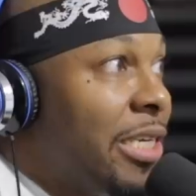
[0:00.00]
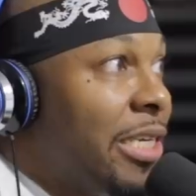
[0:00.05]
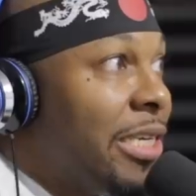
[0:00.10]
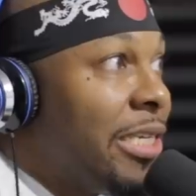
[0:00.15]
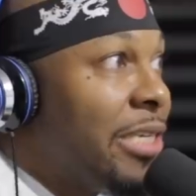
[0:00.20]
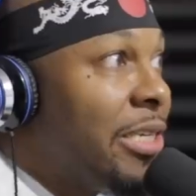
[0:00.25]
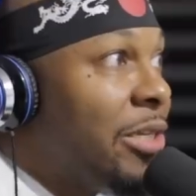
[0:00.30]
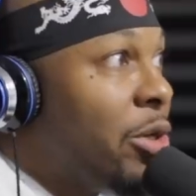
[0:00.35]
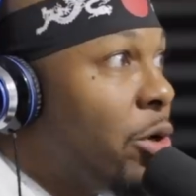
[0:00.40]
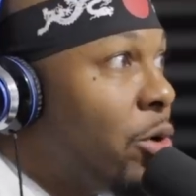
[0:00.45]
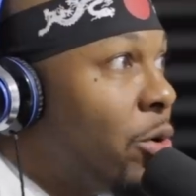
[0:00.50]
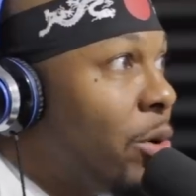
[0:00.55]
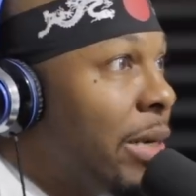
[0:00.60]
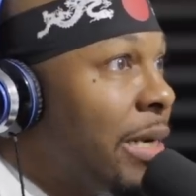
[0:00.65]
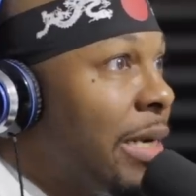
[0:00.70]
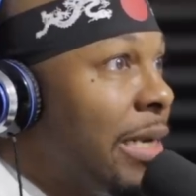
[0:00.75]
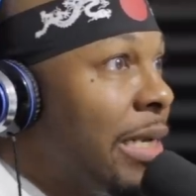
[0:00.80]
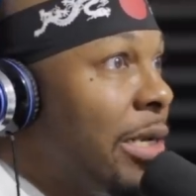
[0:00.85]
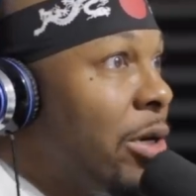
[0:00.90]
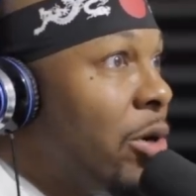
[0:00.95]
She's really
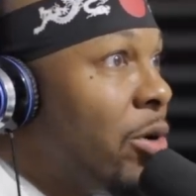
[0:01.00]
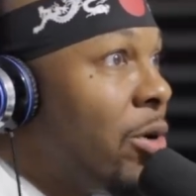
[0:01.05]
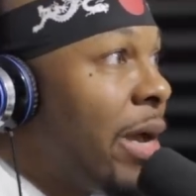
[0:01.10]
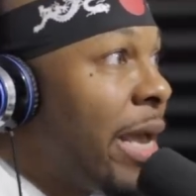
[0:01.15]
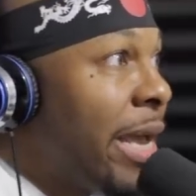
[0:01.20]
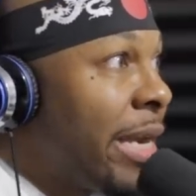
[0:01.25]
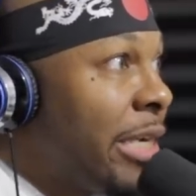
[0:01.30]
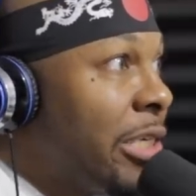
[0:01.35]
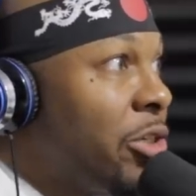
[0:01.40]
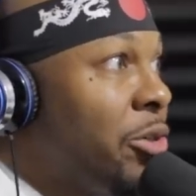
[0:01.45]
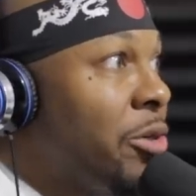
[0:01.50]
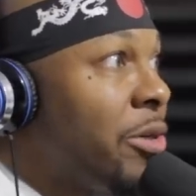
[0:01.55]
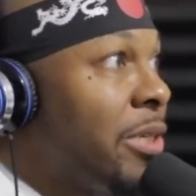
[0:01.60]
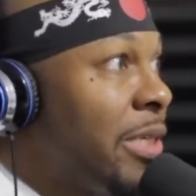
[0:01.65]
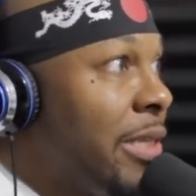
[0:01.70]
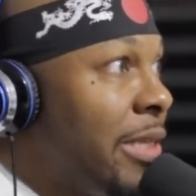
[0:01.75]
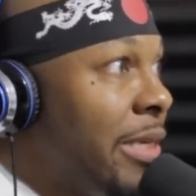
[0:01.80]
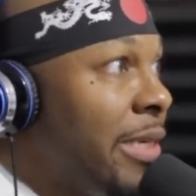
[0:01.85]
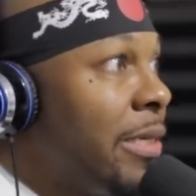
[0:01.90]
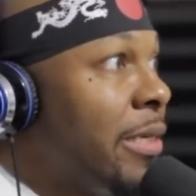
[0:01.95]
doing a little extra.
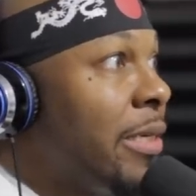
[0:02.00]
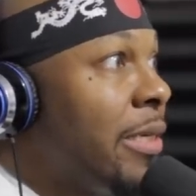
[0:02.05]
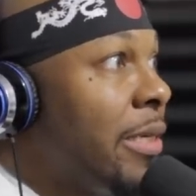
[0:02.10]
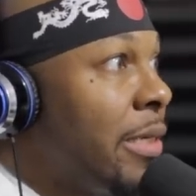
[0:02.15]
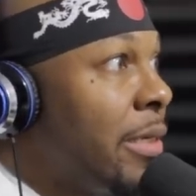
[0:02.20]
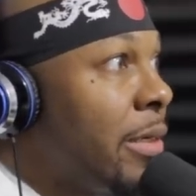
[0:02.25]
You think his